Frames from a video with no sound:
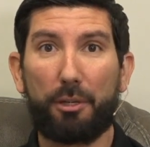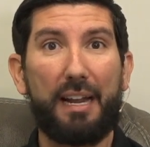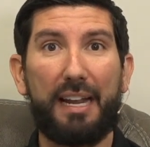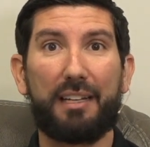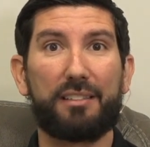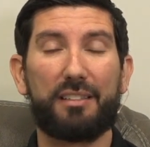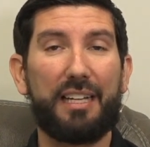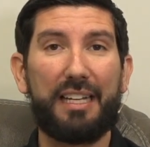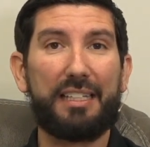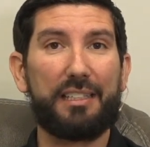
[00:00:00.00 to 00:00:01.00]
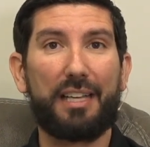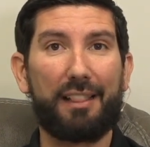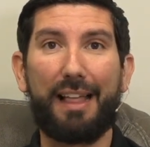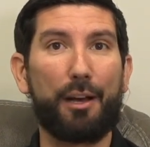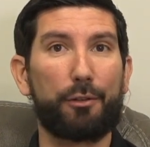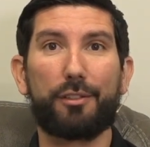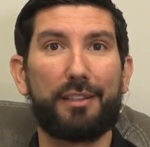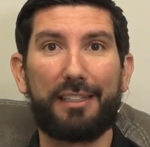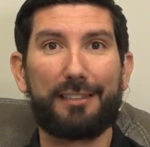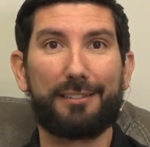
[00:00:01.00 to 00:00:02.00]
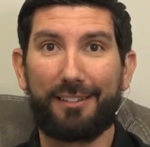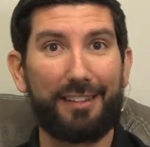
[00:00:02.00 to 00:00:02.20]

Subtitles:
your hand any louder than